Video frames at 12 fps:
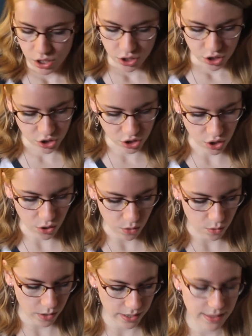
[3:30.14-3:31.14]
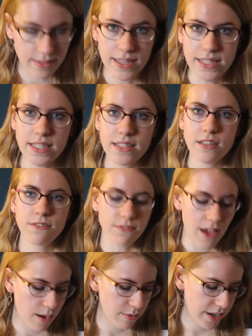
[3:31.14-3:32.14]
So this is the
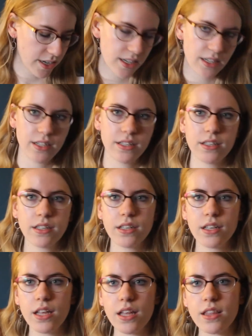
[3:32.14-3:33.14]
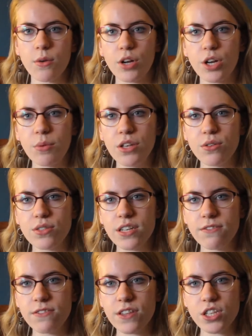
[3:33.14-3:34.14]
fabric that we're going to be
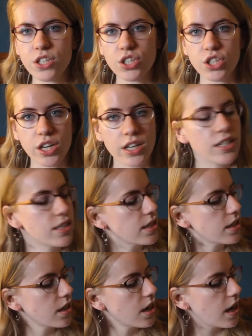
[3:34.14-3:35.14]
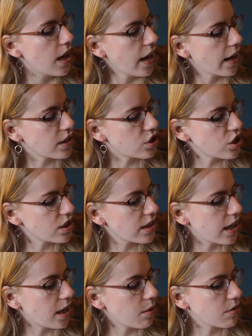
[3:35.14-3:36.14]
using for the skirt. And it's just
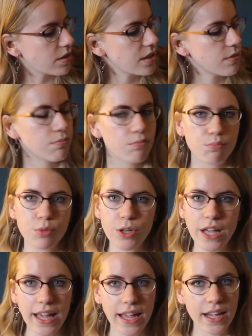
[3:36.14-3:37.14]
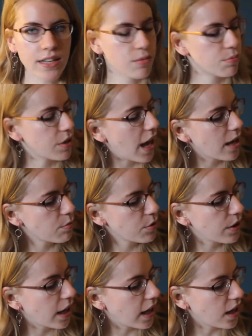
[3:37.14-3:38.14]
a brocade, a black
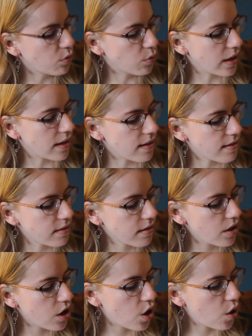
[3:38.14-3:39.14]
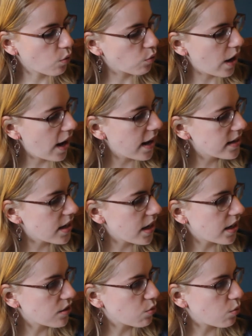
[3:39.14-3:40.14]
brocade with red
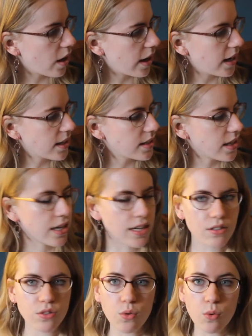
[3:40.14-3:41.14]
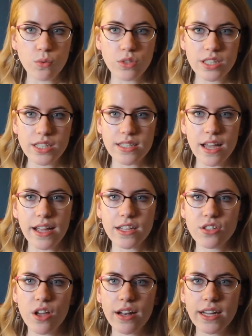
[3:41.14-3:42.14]
and white and gold
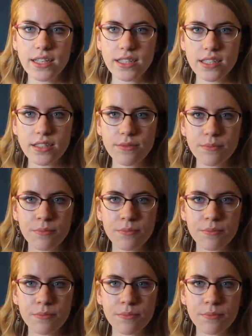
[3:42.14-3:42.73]
designs on it.